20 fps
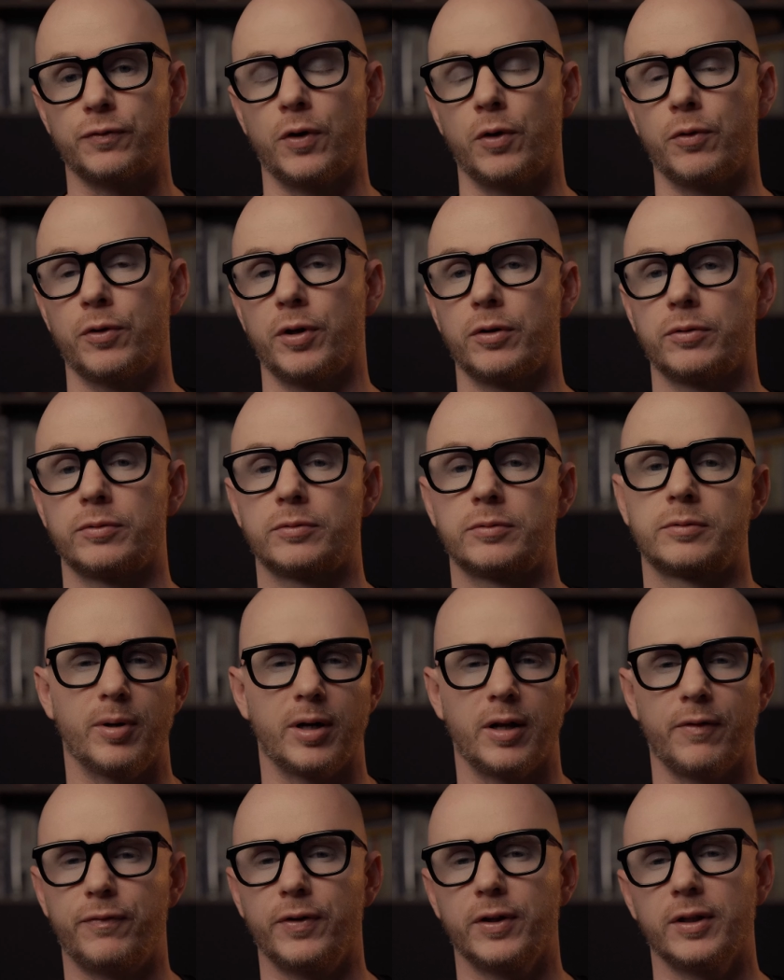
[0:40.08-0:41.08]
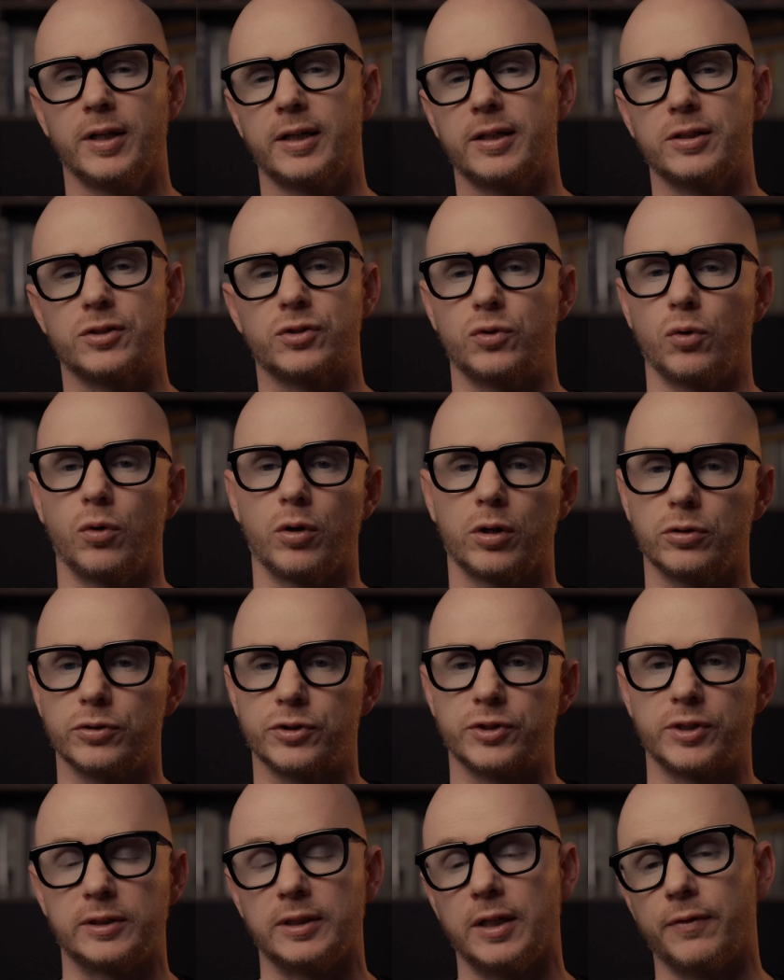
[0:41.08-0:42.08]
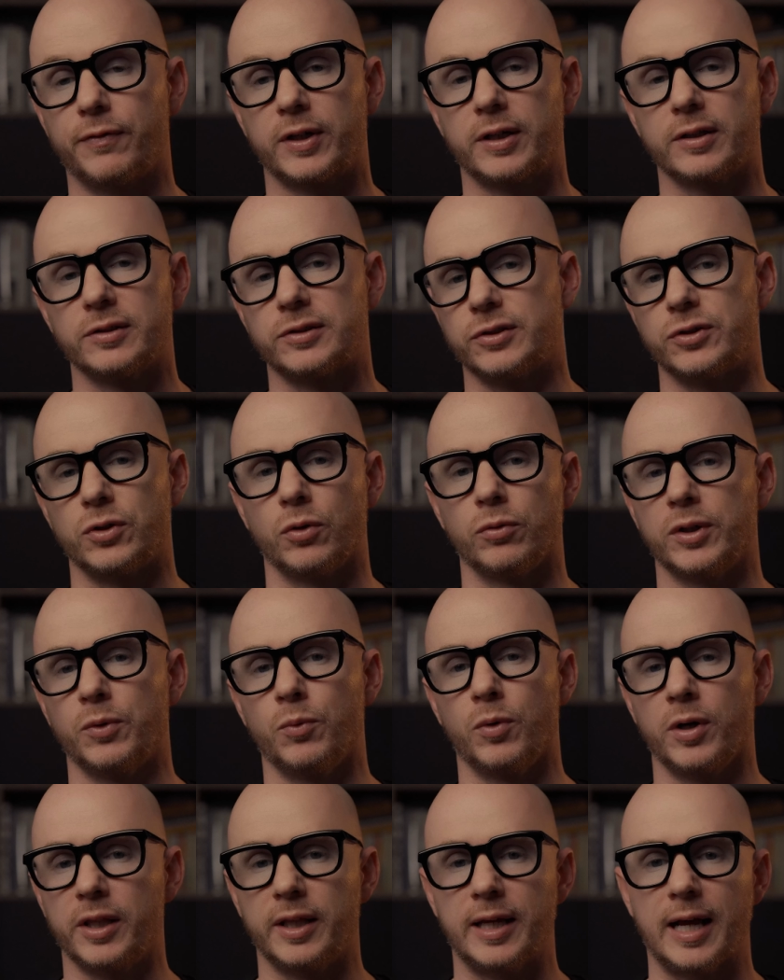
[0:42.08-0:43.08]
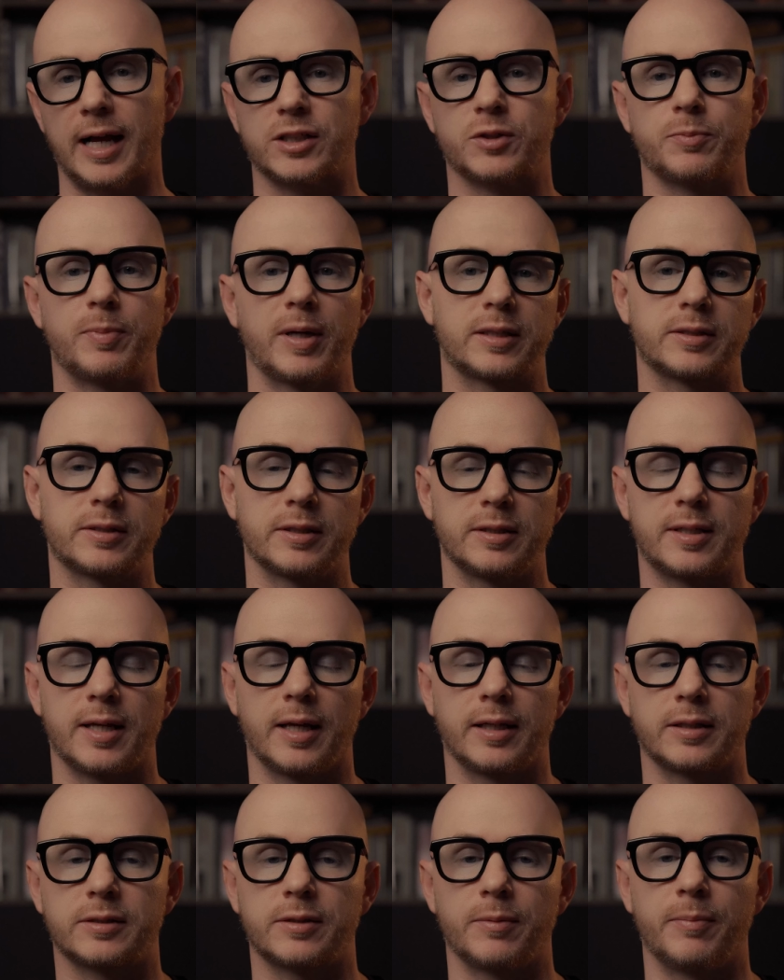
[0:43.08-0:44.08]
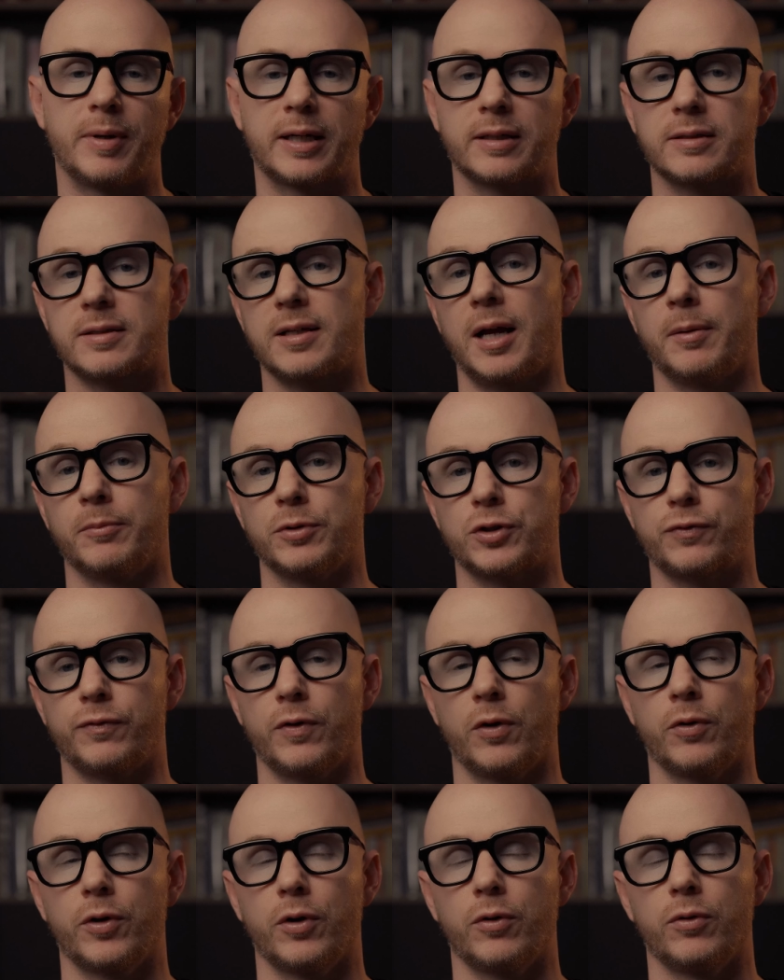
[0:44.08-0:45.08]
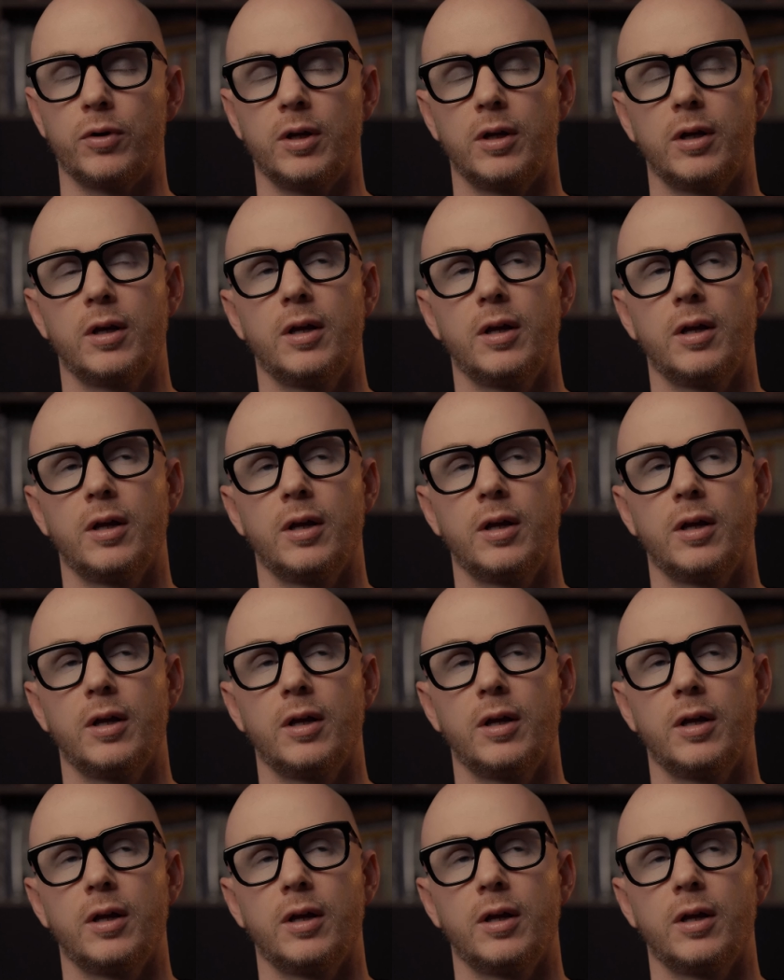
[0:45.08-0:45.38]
photo. But I feel like historical significance is only one of the aspects it takes to make a timeless photo.